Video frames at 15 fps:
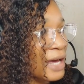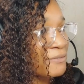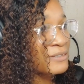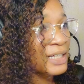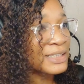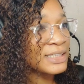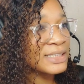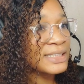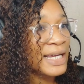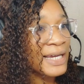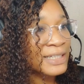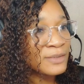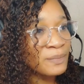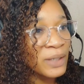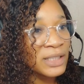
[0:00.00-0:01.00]
after this I
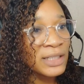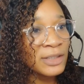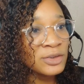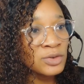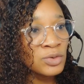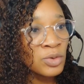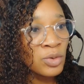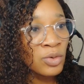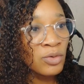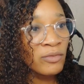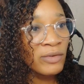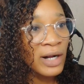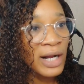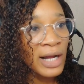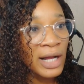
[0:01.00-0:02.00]
expect that you go
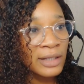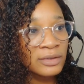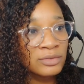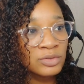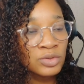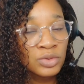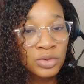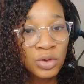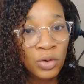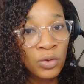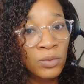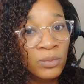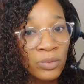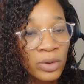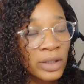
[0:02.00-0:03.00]
over and do your
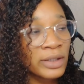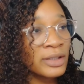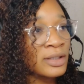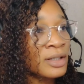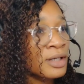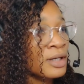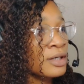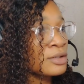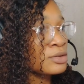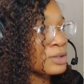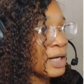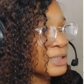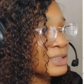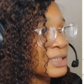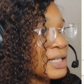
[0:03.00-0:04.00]
homework.
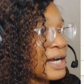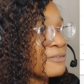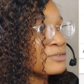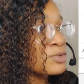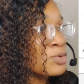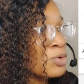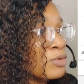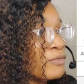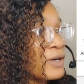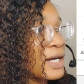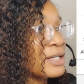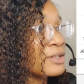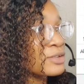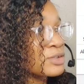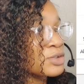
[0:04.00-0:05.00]
You actually have to go
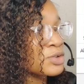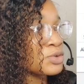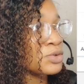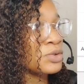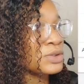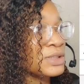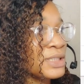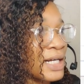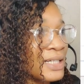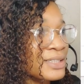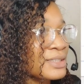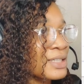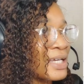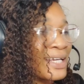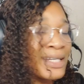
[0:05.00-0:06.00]
over to your
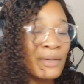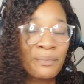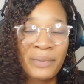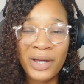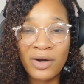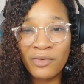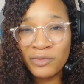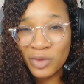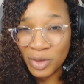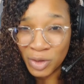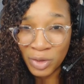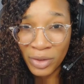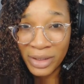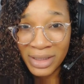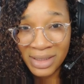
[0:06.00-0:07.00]
charts, any pair of your
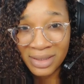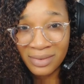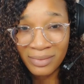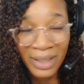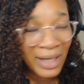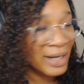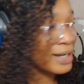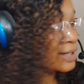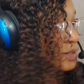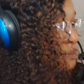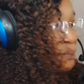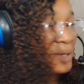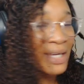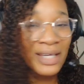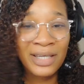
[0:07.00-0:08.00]
choice, right?
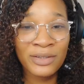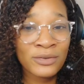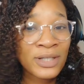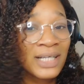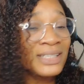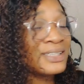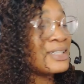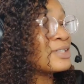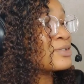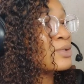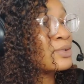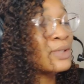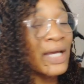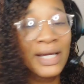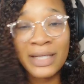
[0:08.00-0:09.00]
Any pair, you can see it
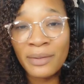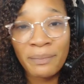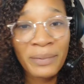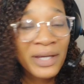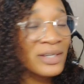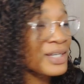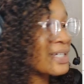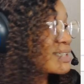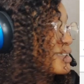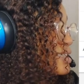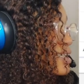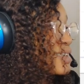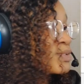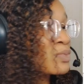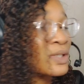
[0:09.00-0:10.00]
on any pair. You can
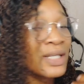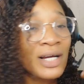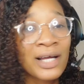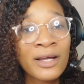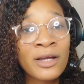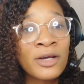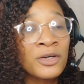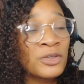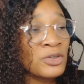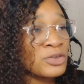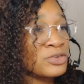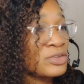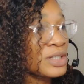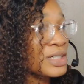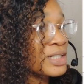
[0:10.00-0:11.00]
see it whether
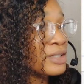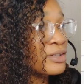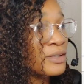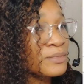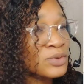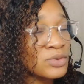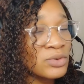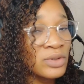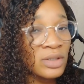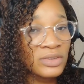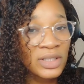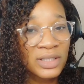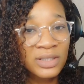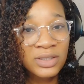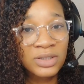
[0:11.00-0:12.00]
you're trading crypto, you're trading